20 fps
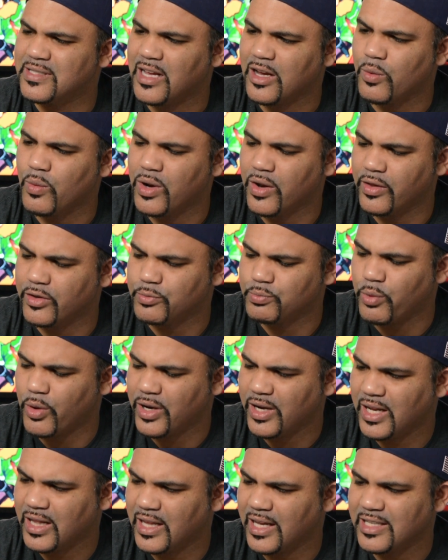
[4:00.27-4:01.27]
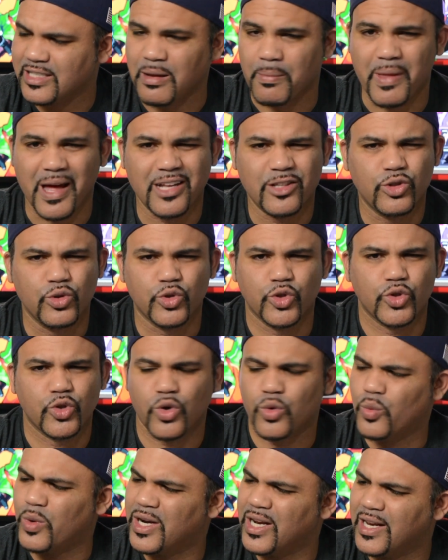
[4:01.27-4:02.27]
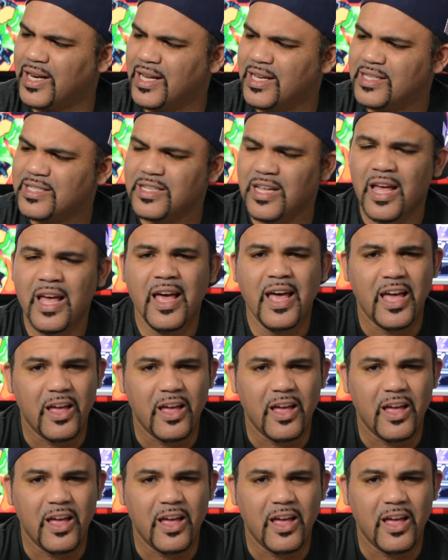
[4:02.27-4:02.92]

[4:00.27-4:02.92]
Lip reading: like one of those point and clicks. I'm not too sure what it is.